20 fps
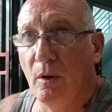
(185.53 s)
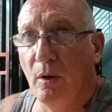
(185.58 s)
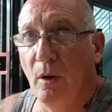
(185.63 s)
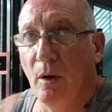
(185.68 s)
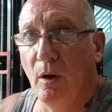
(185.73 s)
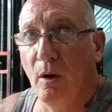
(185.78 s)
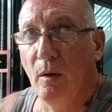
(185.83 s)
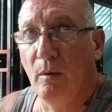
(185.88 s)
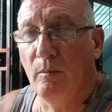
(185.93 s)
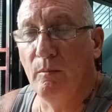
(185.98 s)

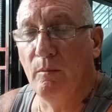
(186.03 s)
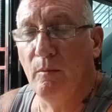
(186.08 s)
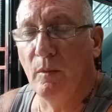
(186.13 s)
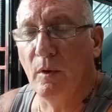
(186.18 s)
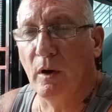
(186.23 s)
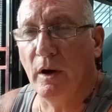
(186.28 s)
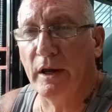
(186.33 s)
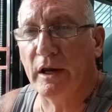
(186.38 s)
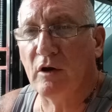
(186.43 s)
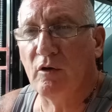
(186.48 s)

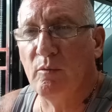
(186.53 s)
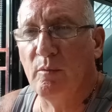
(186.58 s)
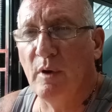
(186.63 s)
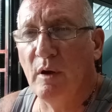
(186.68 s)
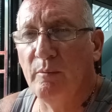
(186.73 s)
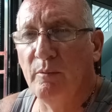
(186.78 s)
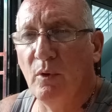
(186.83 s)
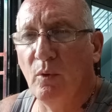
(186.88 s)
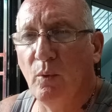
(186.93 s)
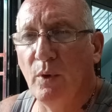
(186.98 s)
I can
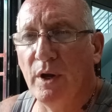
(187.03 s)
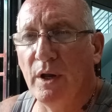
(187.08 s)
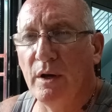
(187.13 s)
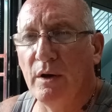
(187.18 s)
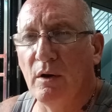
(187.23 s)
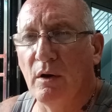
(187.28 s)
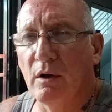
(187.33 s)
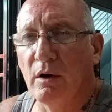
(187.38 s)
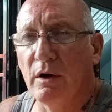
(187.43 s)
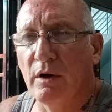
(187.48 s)
remember
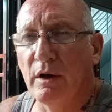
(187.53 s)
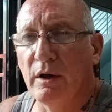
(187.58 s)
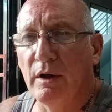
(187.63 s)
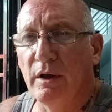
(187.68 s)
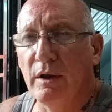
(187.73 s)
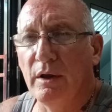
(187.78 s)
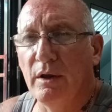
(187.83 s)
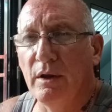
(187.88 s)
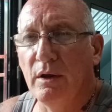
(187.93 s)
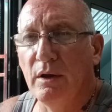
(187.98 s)
when
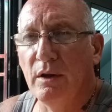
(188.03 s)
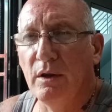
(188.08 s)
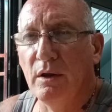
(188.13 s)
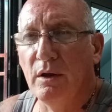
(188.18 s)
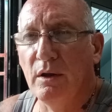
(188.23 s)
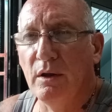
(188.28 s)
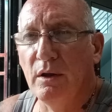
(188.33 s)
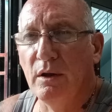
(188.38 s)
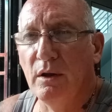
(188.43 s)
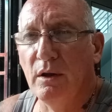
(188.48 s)

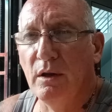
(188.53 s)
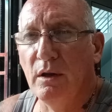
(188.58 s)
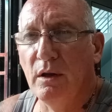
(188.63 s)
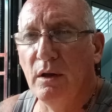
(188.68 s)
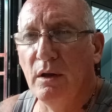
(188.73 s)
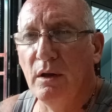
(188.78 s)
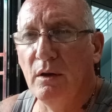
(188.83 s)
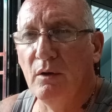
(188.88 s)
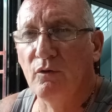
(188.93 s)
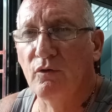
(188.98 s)

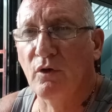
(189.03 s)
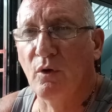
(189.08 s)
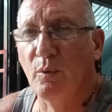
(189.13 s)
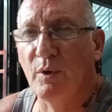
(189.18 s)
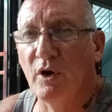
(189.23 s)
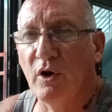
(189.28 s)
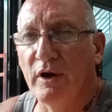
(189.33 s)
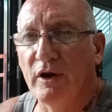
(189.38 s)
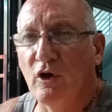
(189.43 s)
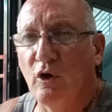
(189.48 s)
I
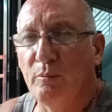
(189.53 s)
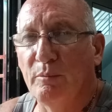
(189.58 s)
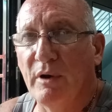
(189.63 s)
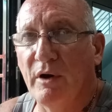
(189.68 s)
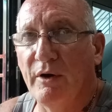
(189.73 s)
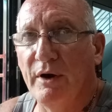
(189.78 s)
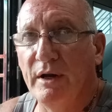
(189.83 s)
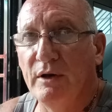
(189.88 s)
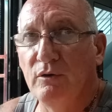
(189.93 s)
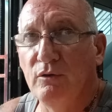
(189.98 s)
got
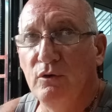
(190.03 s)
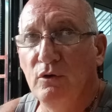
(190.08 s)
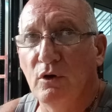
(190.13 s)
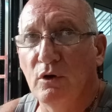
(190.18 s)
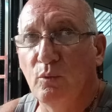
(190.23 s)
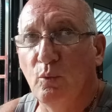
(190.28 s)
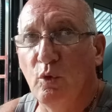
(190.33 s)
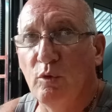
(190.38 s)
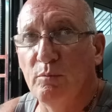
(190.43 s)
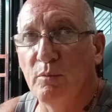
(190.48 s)
married
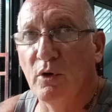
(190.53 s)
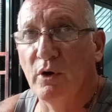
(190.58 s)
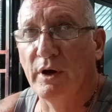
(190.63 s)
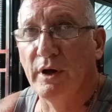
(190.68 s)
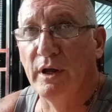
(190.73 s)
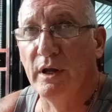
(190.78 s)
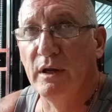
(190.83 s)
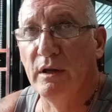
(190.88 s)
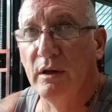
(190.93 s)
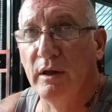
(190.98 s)
young with
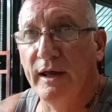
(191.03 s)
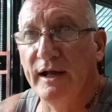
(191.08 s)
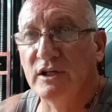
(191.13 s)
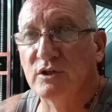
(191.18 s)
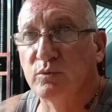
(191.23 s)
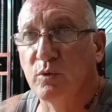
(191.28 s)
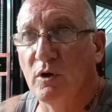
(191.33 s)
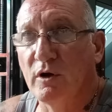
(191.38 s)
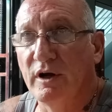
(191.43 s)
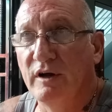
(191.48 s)
my
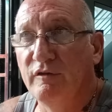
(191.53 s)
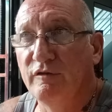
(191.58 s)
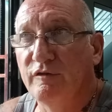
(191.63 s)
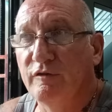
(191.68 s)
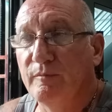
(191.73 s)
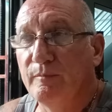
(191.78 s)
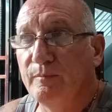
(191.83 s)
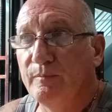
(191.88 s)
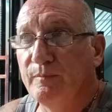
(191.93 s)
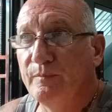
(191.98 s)
ex-wife,